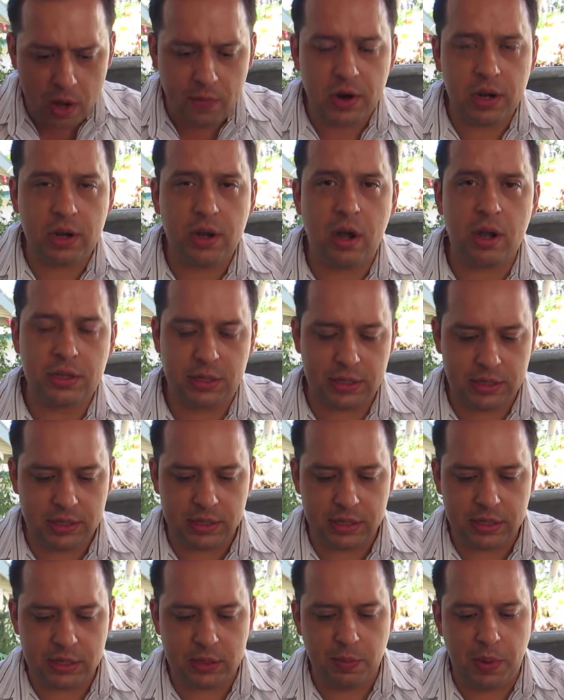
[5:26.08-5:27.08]

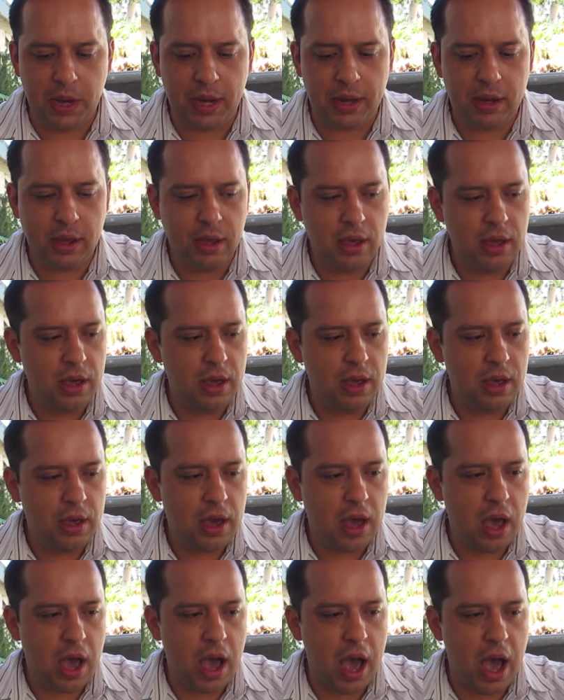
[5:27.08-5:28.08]
consciousness. But
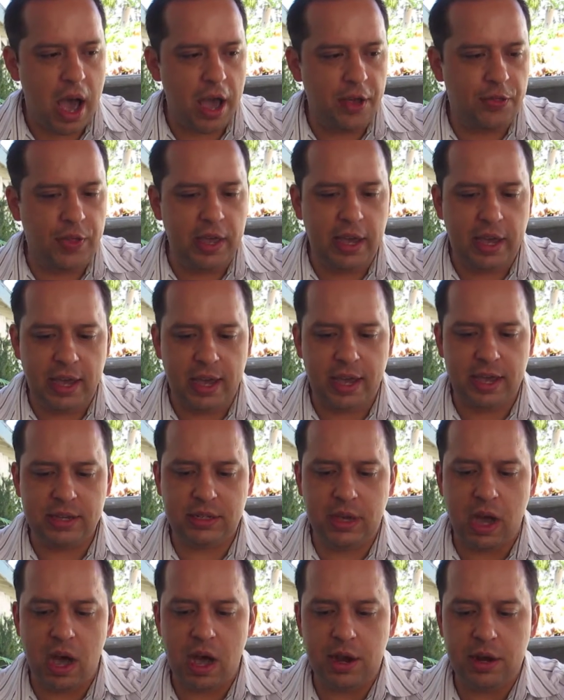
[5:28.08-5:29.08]
I think it has
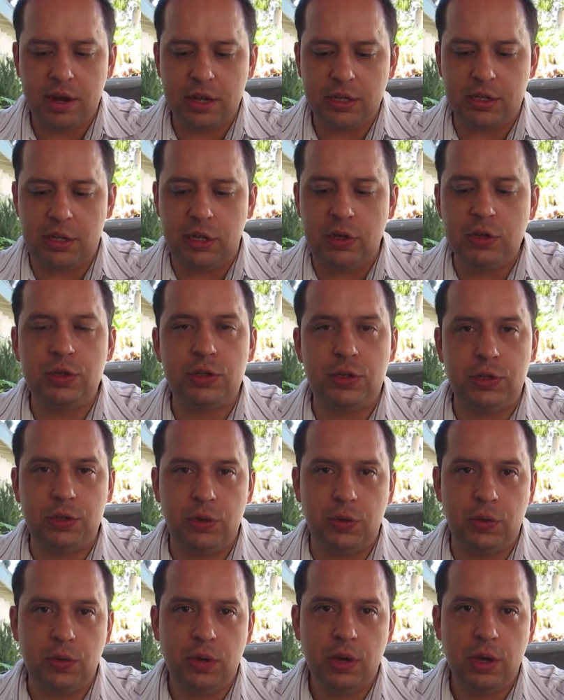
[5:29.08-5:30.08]
gotten us used
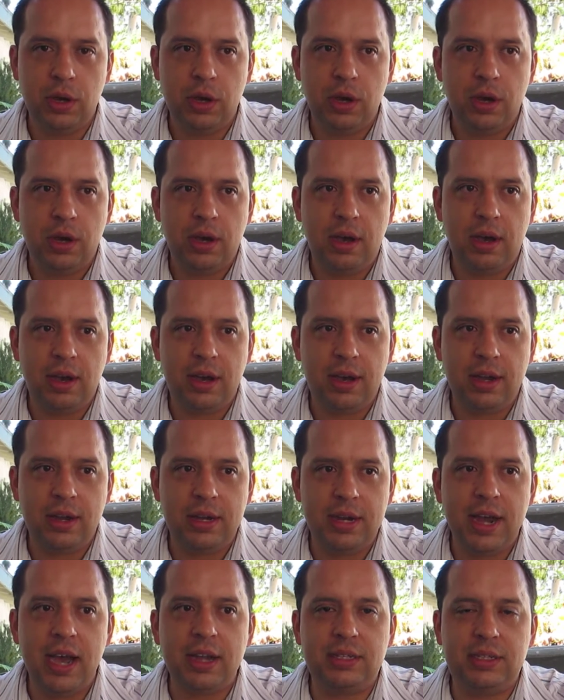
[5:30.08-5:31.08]
to
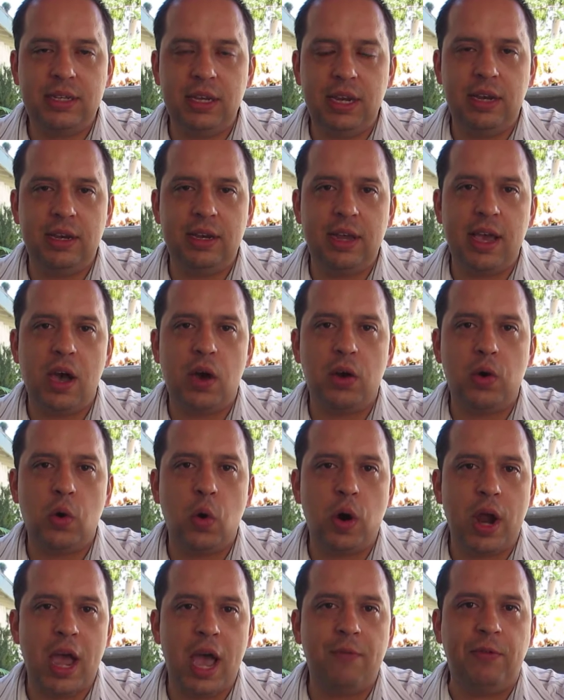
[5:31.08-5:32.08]
not sitting down
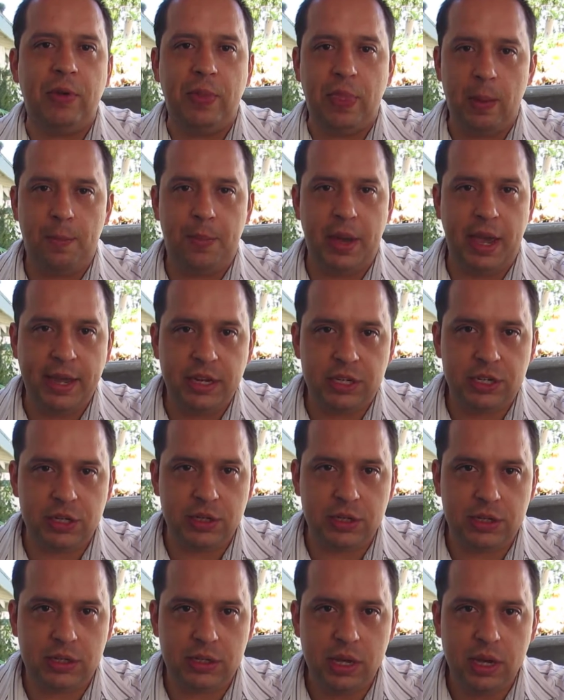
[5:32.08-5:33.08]
or having the
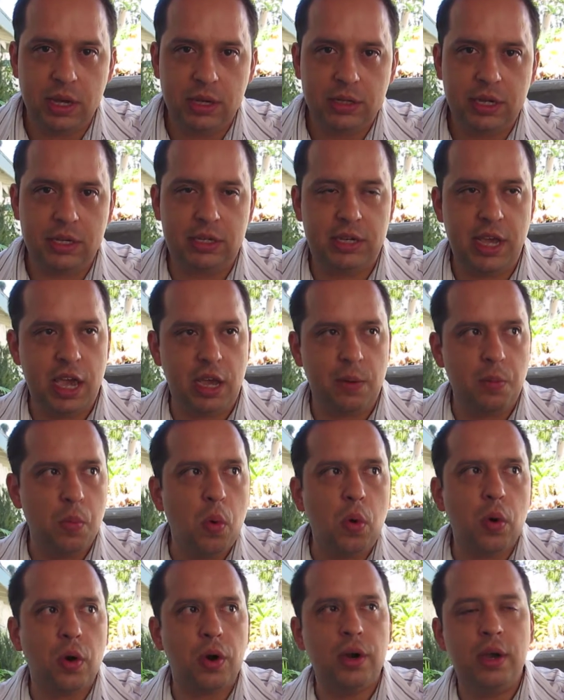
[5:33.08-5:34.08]
patience to take
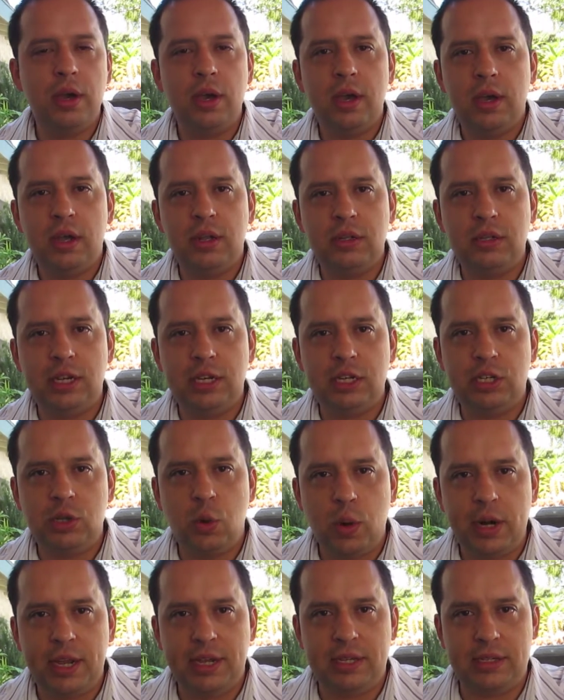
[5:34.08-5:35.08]
more than
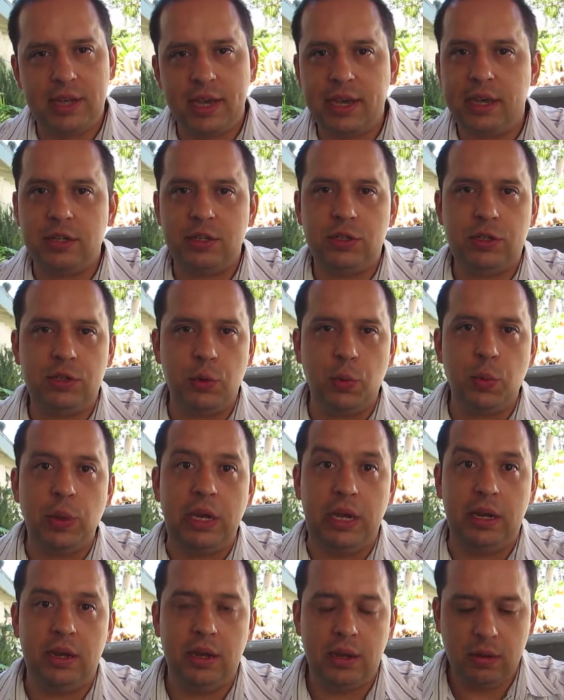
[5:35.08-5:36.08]
20 seconds to
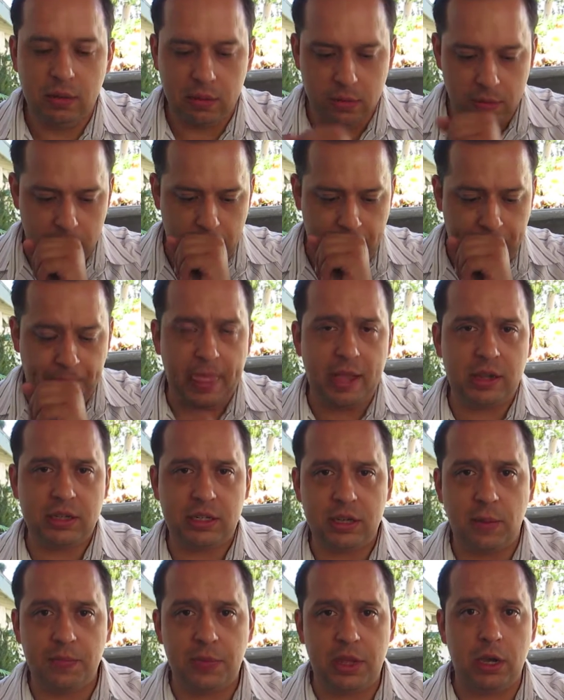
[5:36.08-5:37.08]
read
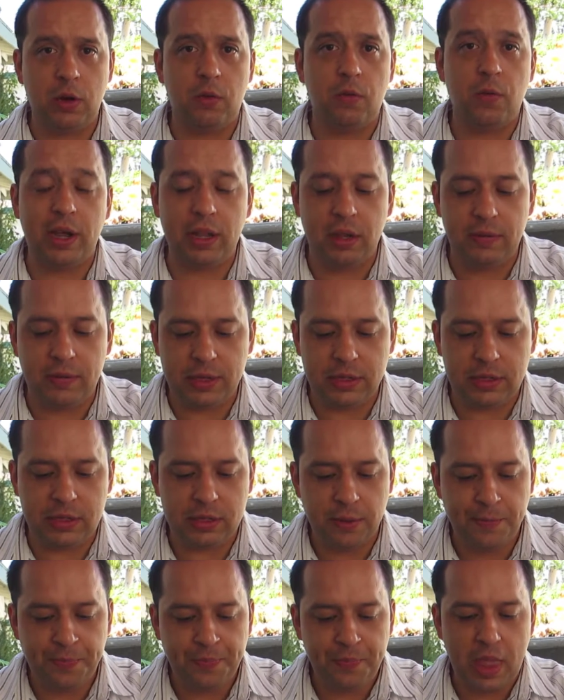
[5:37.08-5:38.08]
something of relevance.
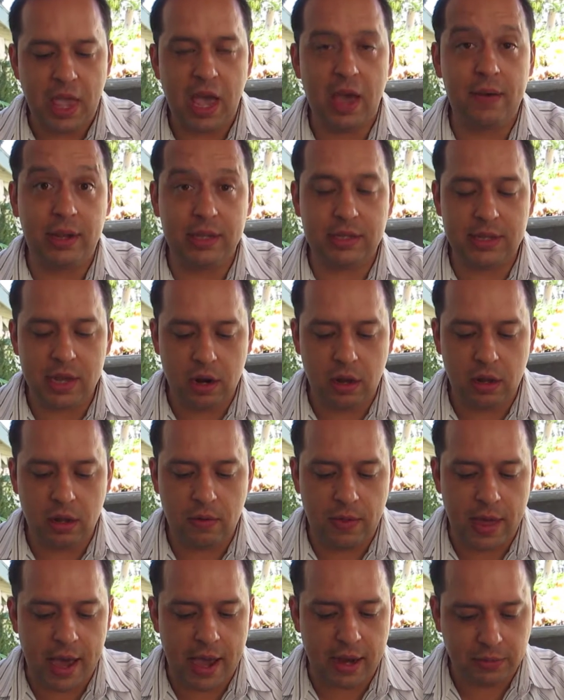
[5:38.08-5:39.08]
Having said all
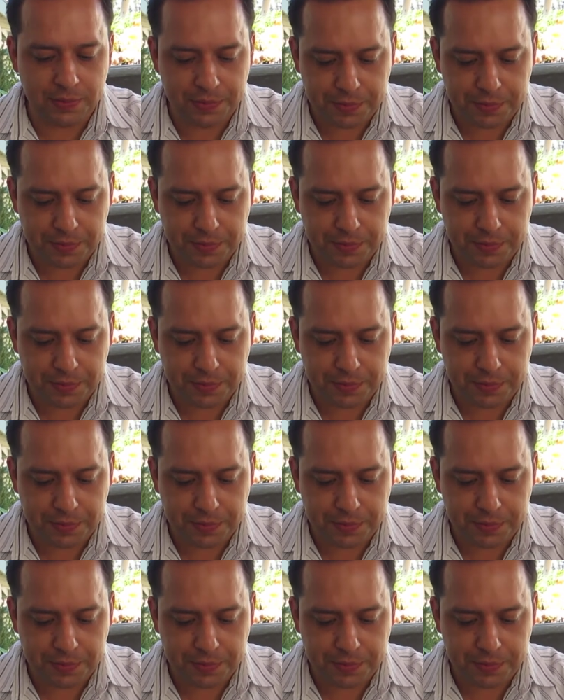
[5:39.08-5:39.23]
of that,